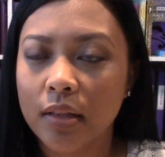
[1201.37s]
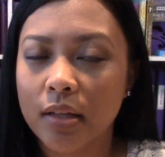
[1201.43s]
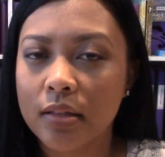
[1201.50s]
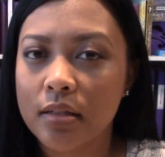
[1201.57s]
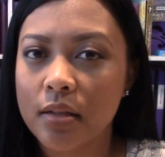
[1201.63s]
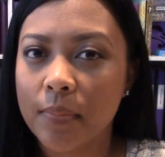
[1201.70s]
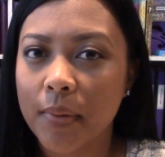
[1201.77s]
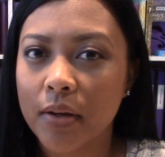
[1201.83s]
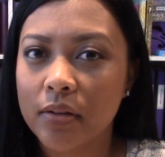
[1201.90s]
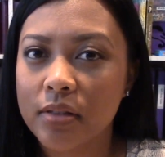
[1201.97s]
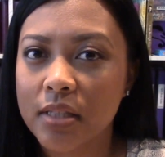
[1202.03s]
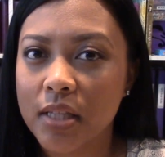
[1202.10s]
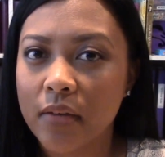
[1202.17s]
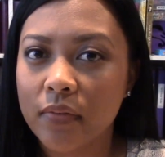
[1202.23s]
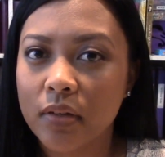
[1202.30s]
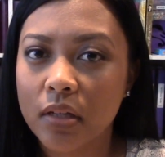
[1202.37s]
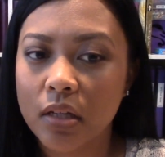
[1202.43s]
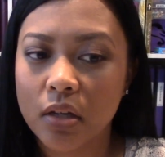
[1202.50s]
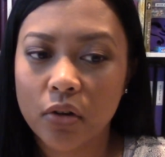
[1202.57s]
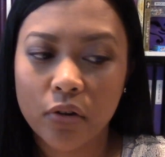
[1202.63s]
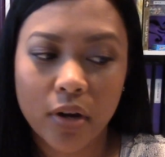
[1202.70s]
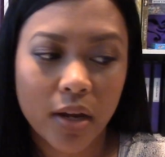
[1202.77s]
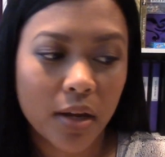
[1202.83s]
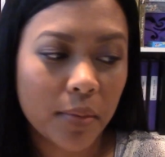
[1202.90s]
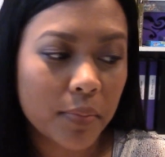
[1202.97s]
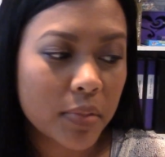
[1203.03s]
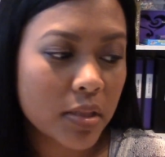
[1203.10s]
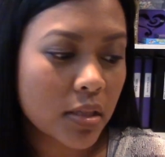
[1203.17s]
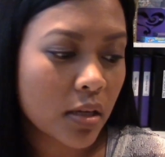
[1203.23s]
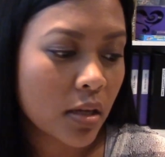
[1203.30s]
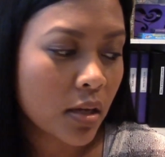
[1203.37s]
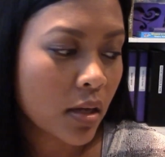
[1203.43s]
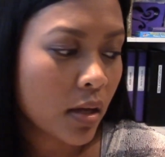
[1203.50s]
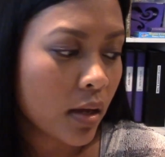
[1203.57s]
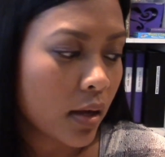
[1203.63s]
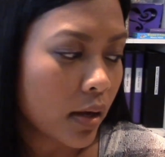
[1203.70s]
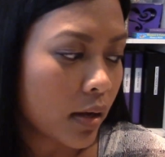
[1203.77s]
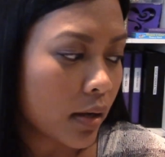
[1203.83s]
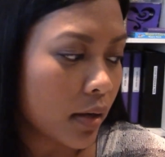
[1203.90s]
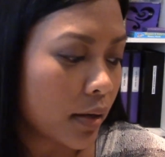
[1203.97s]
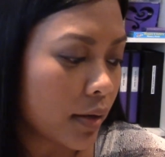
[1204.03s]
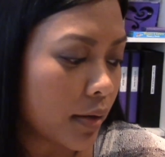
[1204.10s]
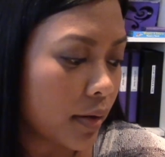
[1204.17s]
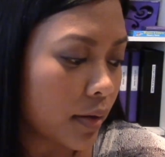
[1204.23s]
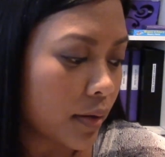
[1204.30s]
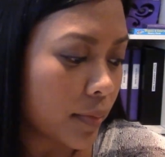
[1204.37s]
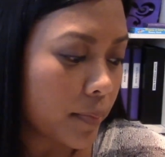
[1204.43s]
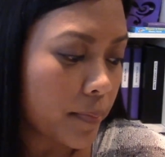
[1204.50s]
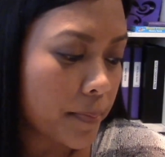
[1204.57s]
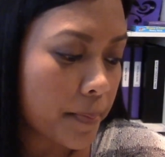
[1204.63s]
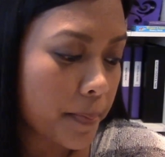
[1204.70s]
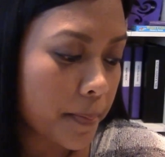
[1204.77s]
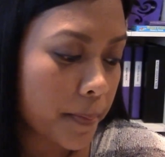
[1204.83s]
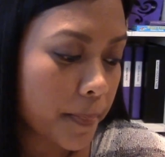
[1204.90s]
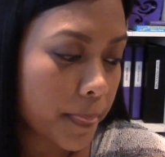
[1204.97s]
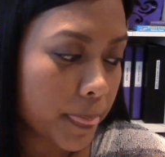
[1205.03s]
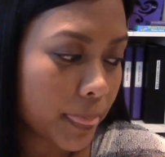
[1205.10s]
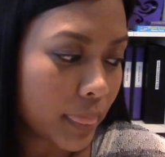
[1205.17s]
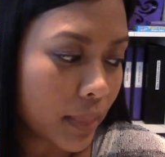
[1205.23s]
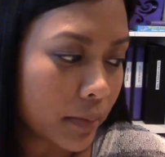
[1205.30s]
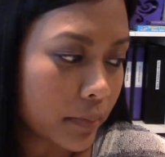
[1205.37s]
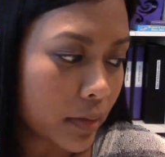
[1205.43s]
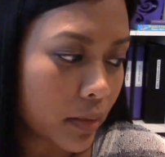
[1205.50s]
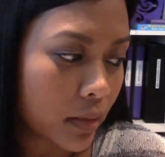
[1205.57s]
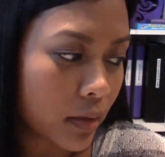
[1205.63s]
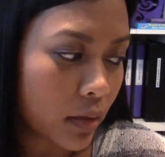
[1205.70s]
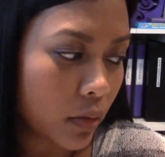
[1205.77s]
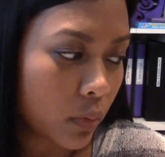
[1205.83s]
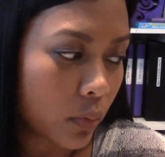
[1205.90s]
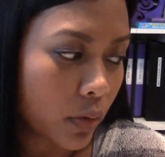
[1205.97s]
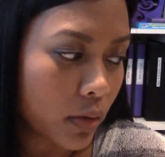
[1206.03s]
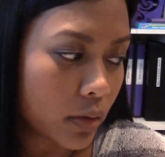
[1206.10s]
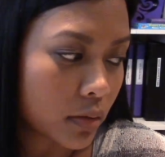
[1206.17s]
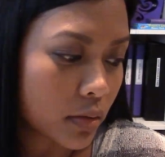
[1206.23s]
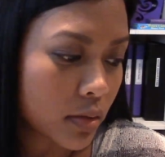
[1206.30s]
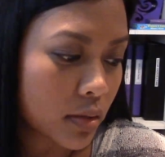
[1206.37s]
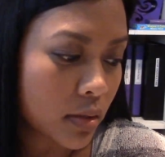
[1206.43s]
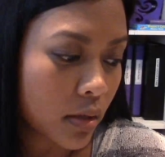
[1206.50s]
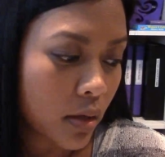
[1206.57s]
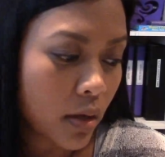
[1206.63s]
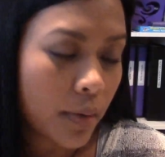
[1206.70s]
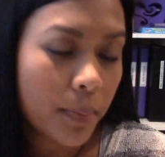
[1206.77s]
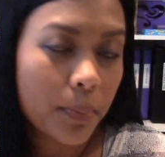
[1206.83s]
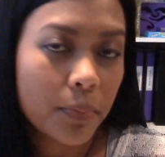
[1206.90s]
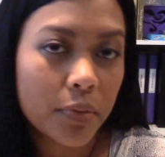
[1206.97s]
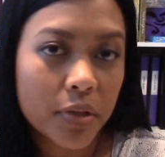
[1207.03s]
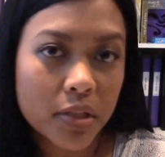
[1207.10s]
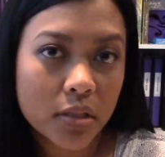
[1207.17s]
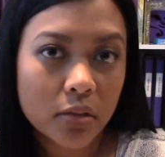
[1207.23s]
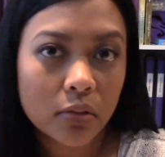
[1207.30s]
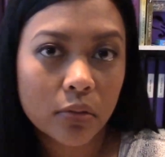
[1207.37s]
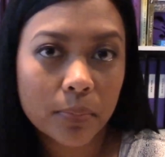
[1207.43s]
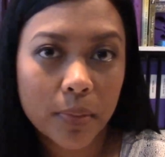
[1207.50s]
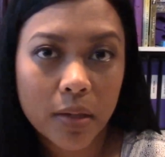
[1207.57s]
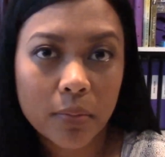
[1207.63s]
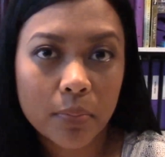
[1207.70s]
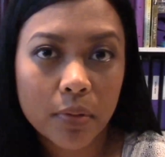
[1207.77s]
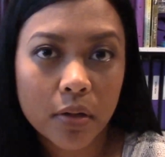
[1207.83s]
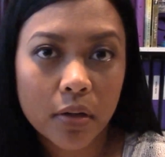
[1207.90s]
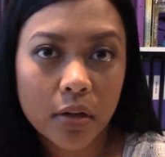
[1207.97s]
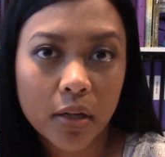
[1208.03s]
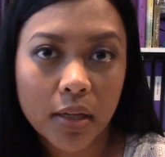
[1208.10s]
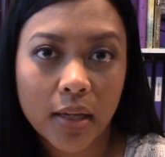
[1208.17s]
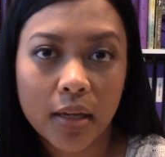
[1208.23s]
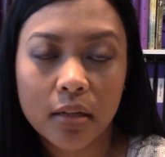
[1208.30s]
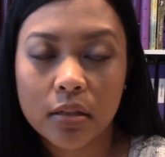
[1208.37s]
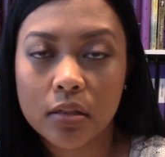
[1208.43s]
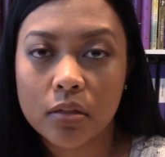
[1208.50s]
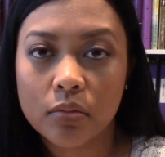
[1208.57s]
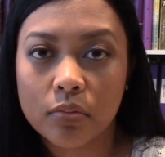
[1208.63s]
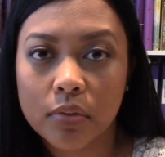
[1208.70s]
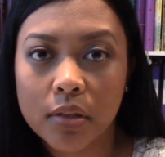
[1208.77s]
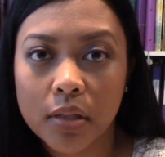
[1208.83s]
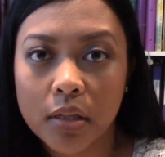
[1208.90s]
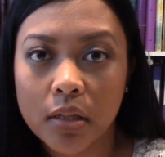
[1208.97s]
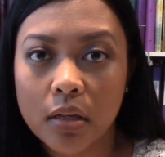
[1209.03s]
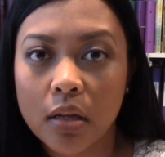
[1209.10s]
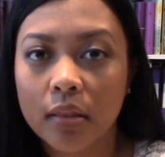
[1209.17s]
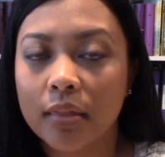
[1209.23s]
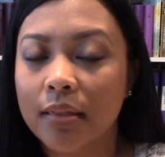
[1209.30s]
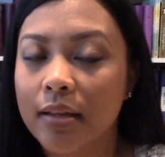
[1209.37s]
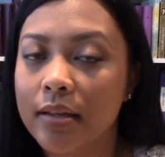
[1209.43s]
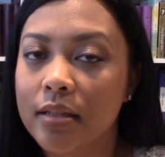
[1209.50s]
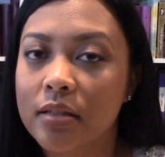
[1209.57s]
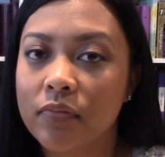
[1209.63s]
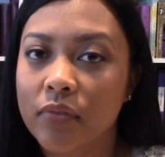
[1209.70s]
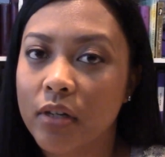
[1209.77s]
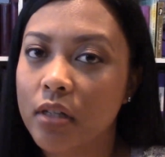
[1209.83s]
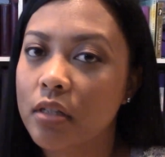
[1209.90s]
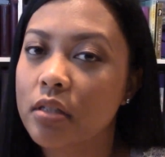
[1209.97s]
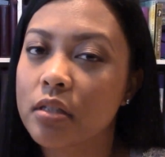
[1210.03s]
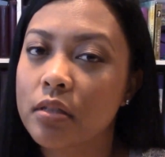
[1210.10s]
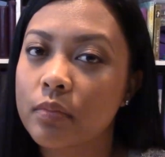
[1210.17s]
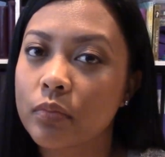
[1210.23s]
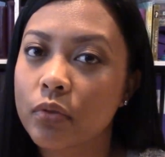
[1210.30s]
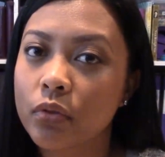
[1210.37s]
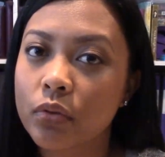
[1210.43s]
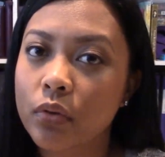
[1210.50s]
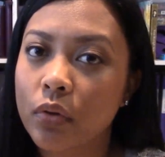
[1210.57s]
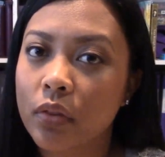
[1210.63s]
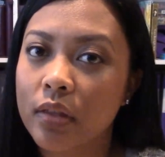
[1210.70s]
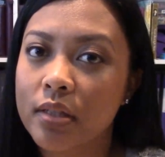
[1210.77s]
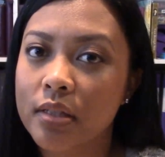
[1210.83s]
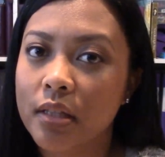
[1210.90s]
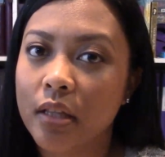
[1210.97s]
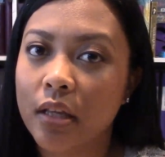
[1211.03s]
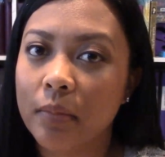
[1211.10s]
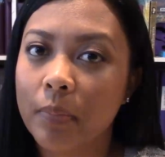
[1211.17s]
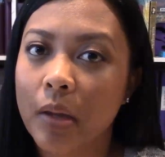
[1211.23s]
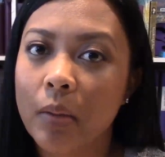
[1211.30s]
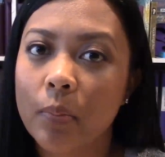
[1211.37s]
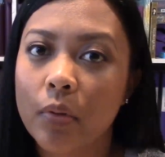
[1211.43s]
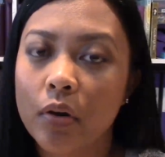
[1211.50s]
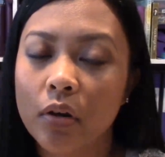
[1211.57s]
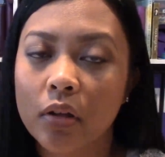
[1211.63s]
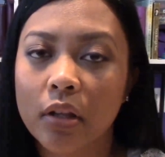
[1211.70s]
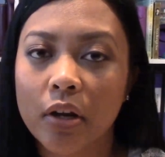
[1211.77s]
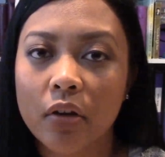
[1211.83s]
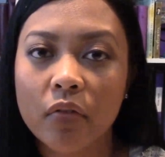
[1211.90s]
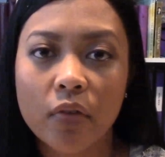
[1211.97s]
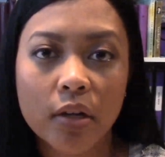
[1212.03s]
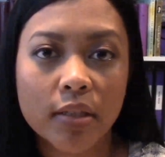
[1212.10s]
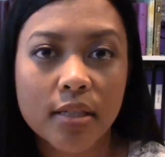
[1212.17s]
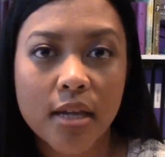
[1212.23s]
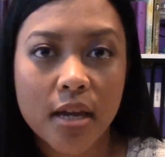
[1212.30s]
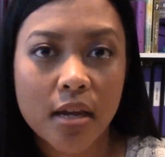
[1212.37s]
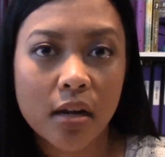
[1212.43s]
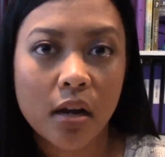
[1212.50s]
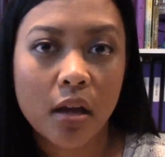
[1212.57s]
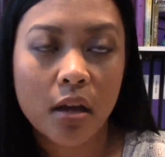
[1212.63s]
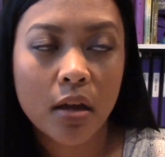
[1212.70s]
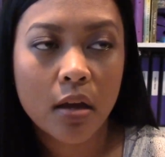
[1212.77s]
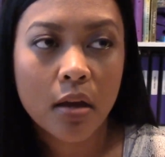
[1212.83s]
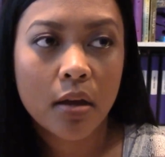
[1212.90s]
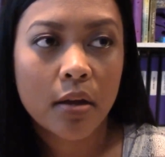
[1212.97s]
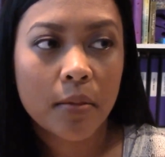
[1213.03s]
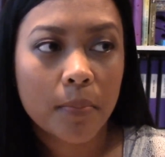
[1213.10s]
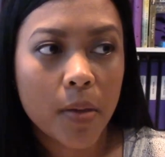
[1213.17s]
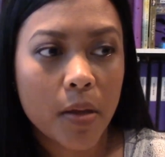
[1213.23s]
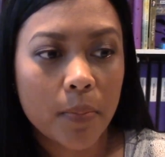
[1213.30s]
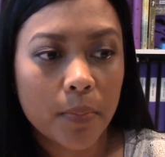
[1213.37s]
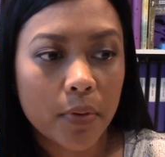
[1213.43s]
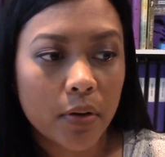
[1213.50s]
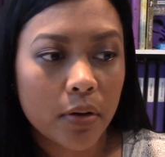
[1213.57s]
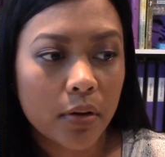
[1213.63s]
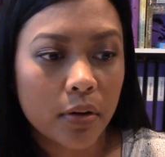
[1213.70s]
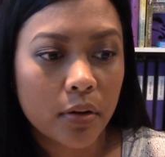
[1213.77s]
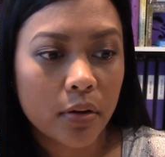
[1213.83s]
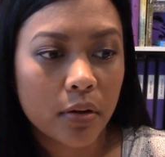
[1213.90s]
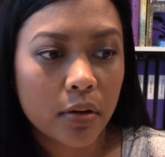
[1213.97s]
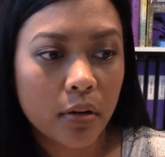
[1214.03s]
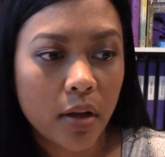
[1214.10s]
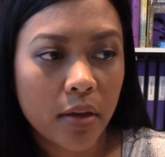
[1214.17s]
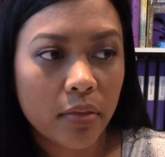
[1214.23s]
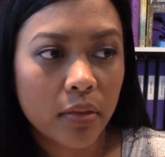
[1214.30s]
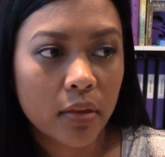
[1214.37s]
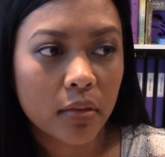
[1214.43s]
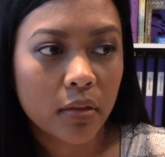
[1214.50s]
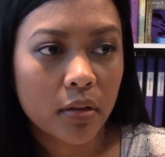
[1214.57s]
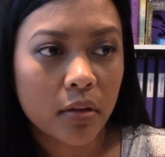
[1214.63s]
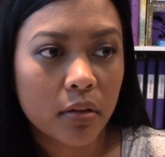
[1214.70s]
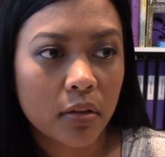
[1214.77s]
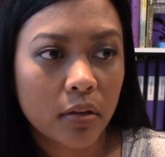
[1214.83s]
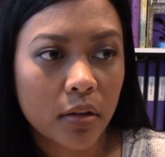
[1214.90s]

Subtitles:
that's about 70 grams. Let me think, what else? Bristol paper, again, is a really nice, very smooth, slick paper. Clairefontaine paper, I think the